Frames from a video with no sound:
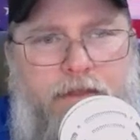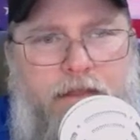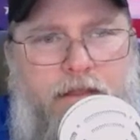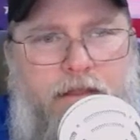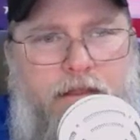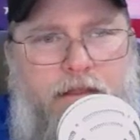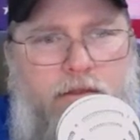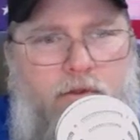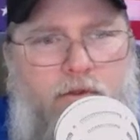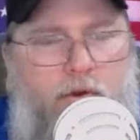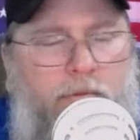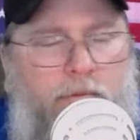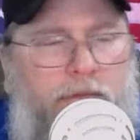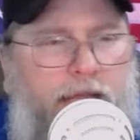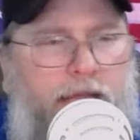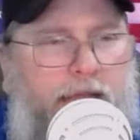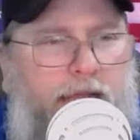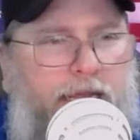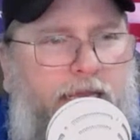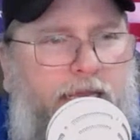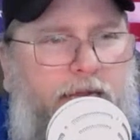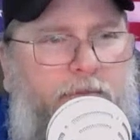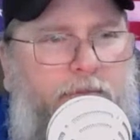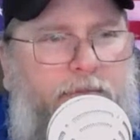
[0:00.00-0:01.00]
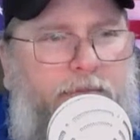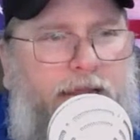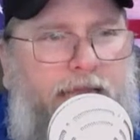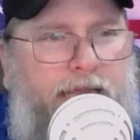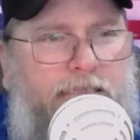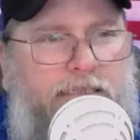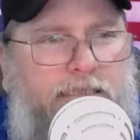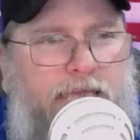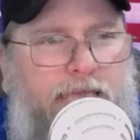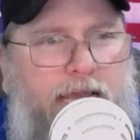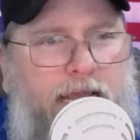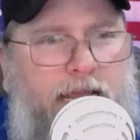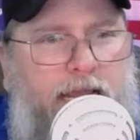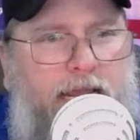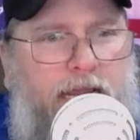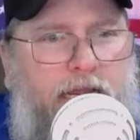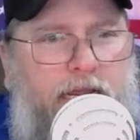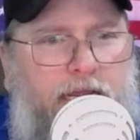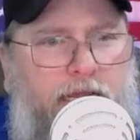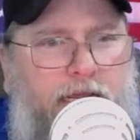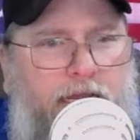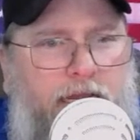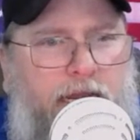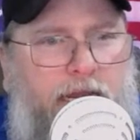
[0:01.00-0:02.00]
Normally I get them next day,
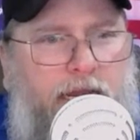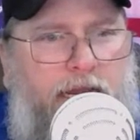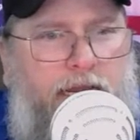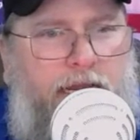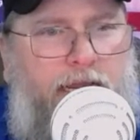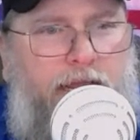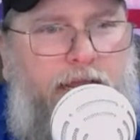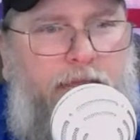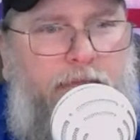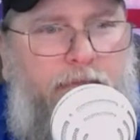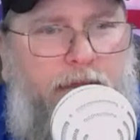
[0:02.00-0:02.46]
and I didn't get